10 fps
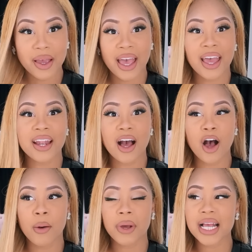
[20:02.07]
and
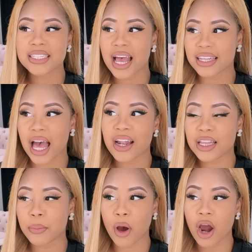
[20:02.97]
I sat down
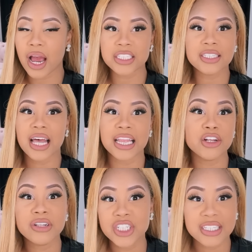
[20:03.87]
at the bar. I
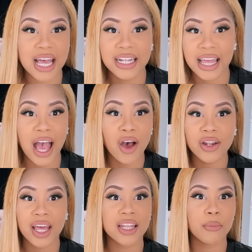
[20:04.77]
literally just sat down
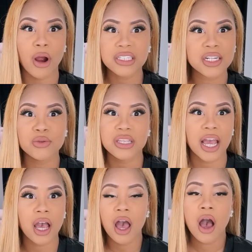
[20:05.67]
and the bartender was
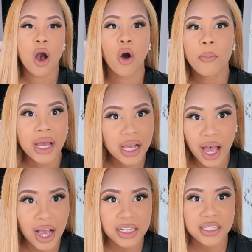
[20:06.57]
like, oh my
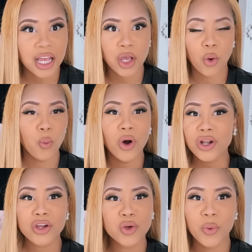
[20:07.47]
gosh, like, what
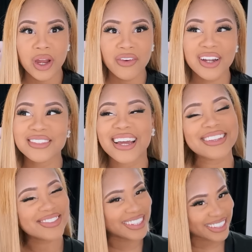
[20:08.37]
are you wearing? And I was
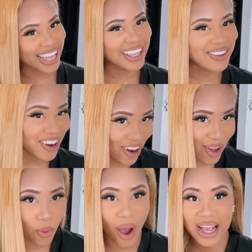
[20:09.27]
like, thank you,
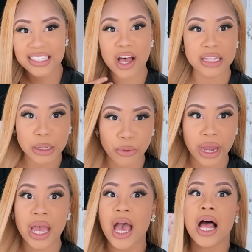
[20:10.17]
girl, YSL
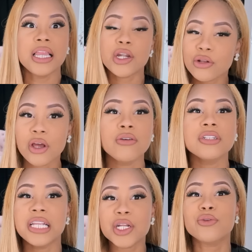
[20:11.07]
Libre.
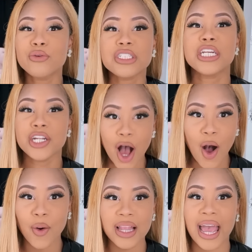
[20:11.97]
Little do she
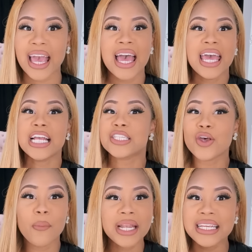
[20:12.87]
know, like, it's
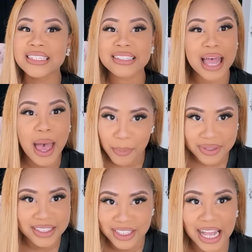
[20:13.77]
so many steps
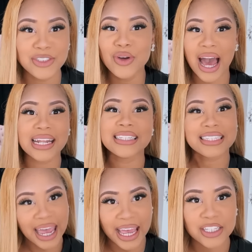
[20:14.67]
that you gotta
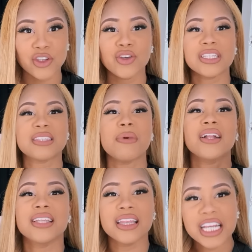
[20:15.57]
take so you can
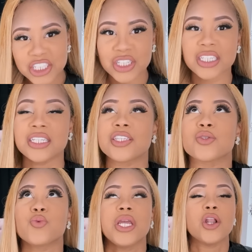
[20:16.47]
smell delicious and
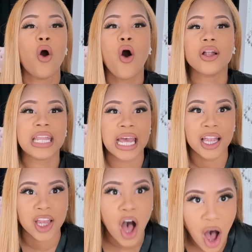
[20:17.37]
sweet all day
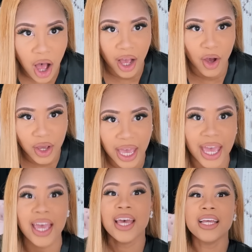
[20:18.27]
long,
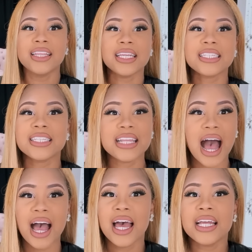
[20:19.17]
okay? This is
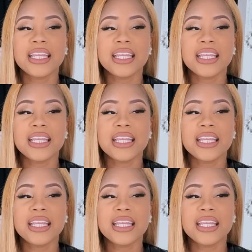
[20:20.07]
not